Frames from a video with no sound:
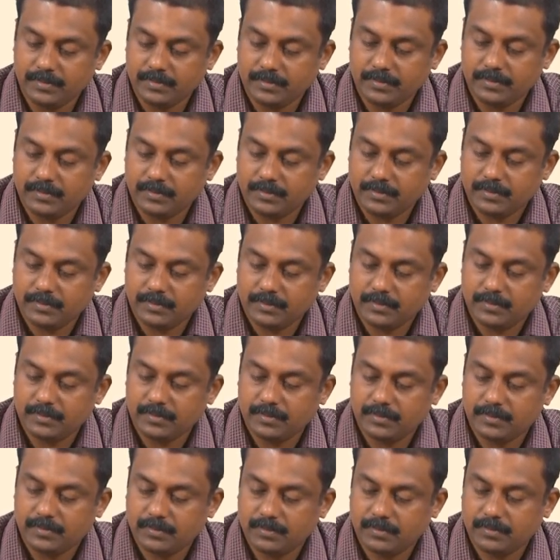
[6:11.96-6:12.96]

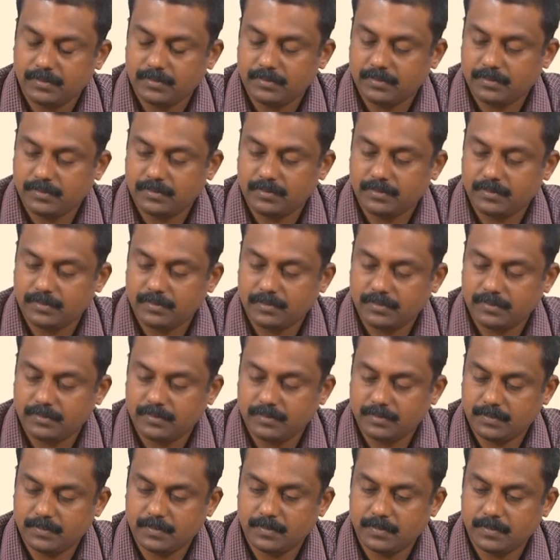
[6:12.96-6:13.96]

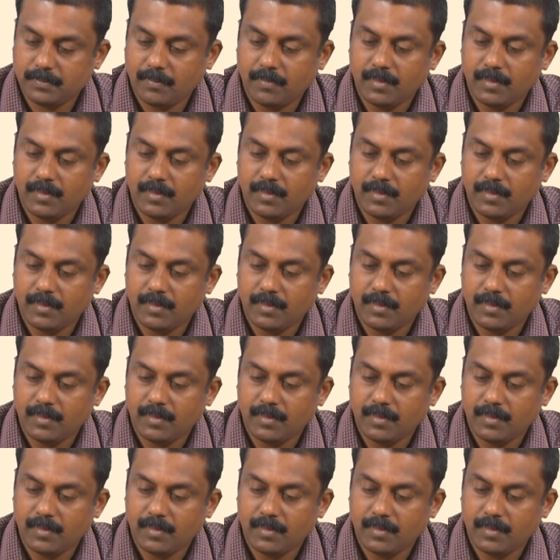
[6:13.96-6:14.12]
Nothing is said.